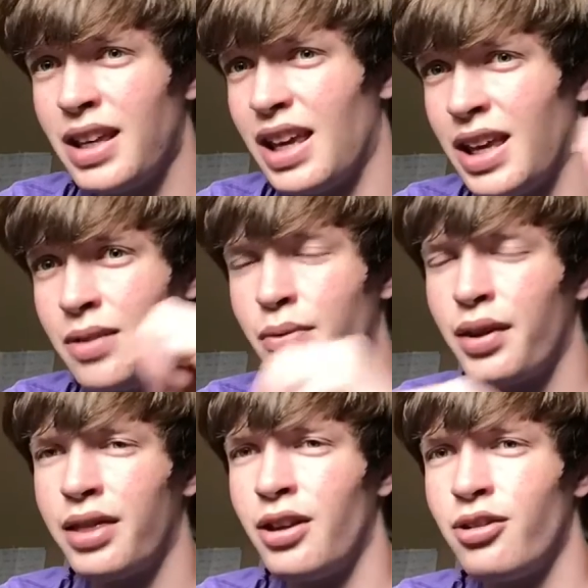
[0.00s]
in with
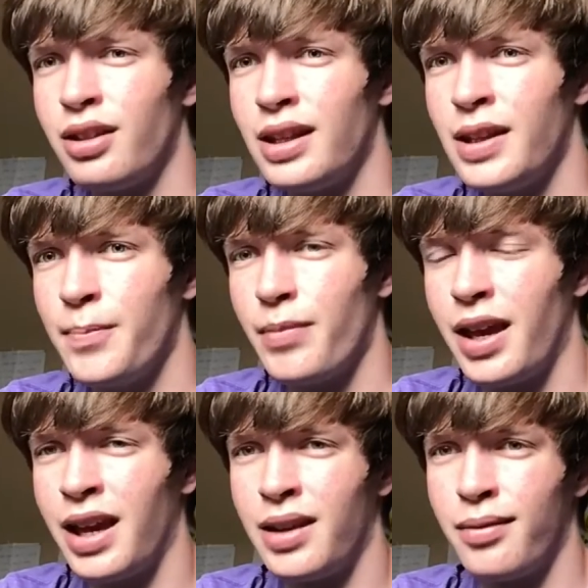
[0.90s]
their tea
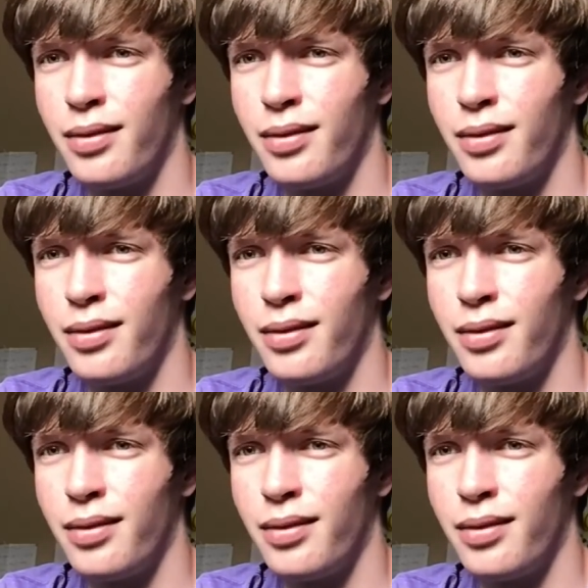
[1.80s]
and